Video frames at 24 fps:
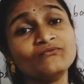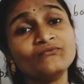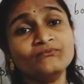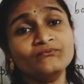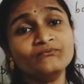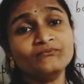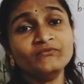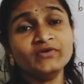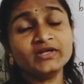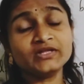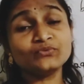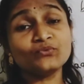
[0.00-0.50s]

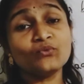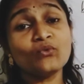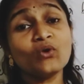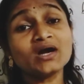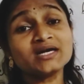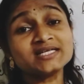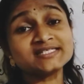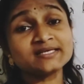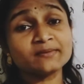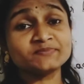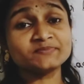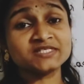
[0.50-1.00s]
with what
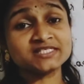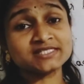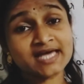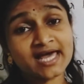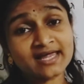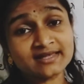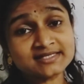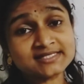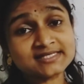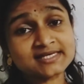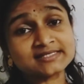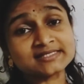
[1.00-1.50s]

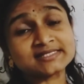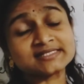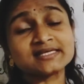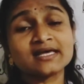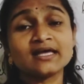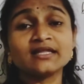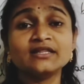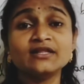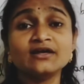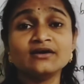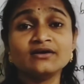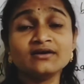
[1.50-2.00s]
substances
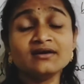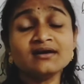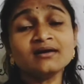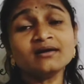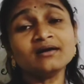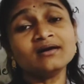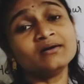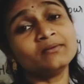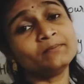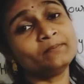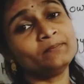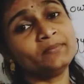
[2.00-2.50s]
the
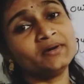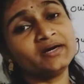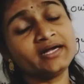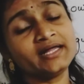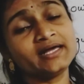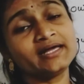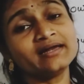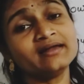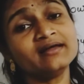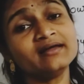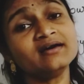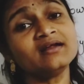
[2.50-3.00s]

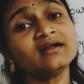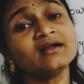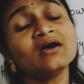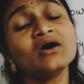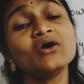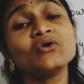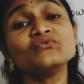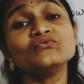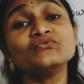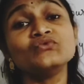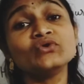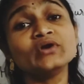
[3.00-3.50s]
particular
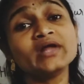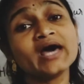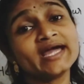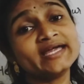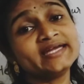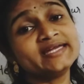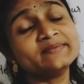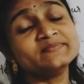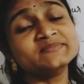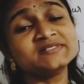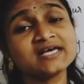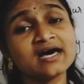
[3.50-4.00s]
food
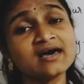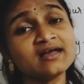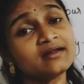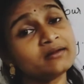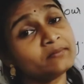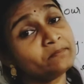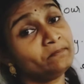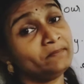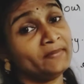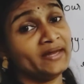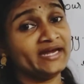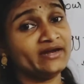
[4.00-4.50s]
items are
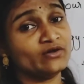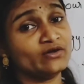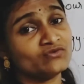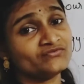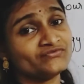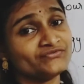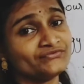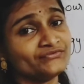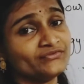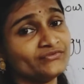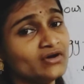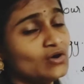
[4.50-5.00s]
made of.
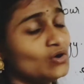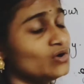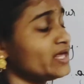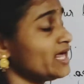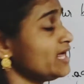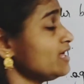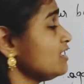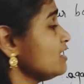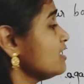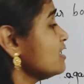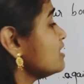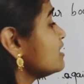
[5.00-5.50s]

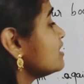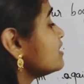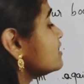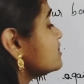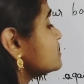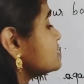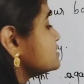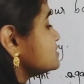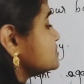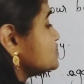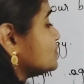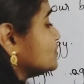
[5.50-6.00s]
Okay,
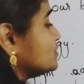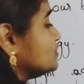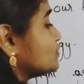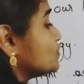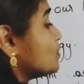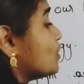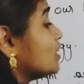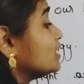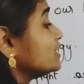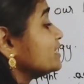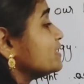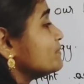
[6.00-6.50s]
so you
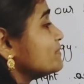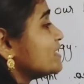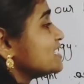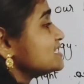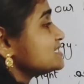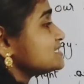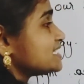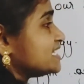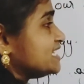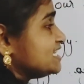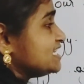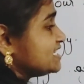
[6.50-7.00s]
call them as
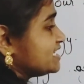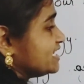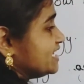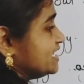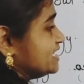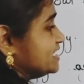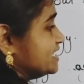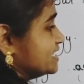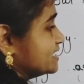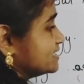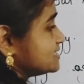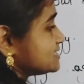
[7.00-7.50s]

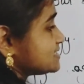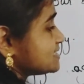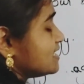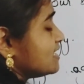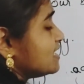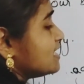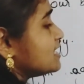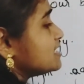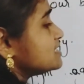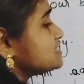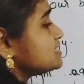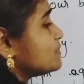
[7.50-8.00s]
ingredients.
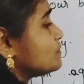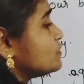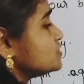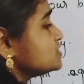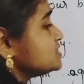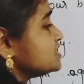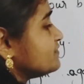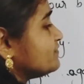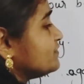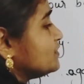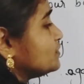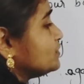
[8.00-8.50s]
Suppose
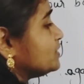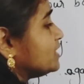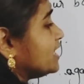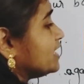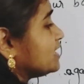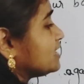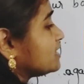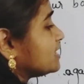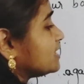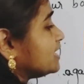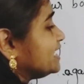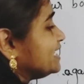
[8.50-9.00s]
if you
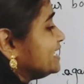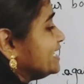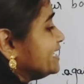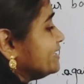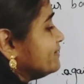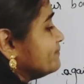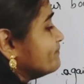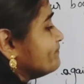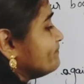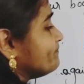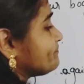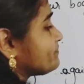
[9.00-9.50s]
take
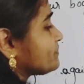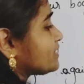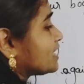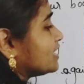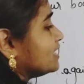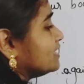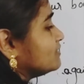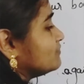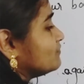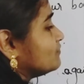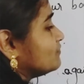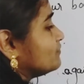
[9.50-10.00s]
idli,
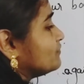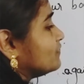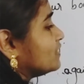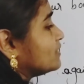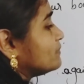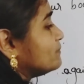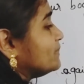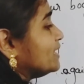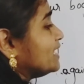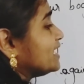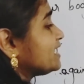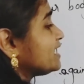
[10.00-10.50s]
for
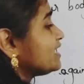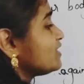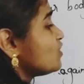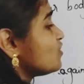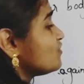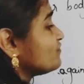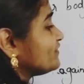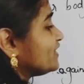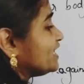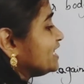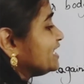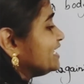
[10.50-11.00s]
making
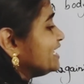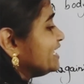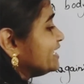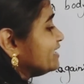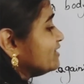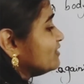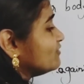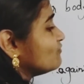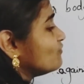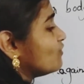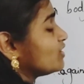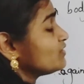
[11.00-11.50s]
of
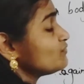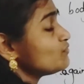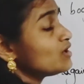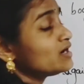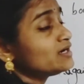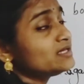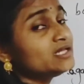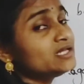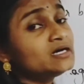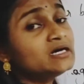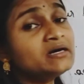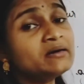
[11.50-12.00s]
idli, what were
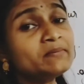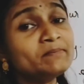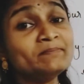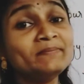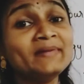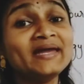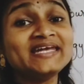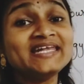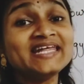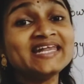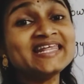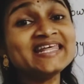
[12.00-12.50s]
the
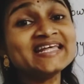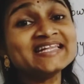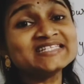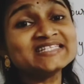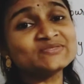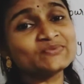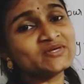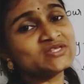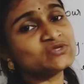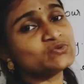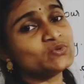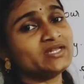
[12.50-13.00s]
materials
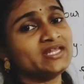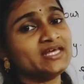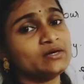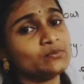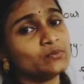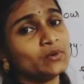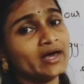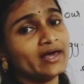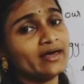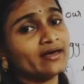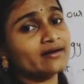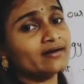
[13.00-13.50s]
which we
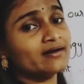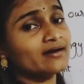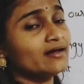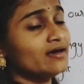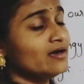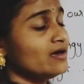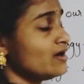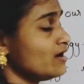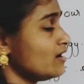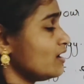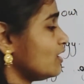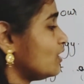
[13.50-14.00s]
require?
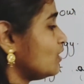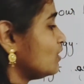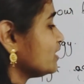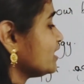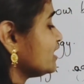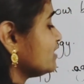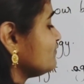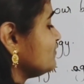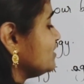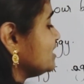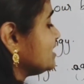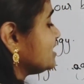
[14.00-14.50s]
Okay,
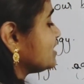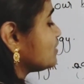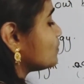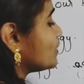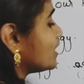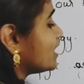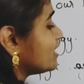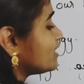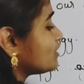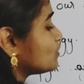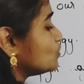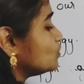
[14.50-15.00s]
we
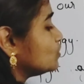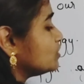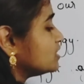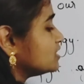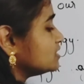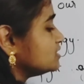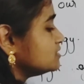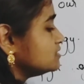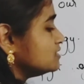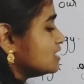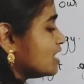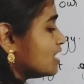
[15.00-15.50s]
require
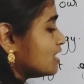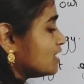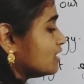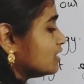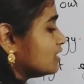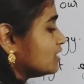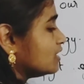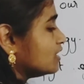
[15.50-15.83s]
urad dal.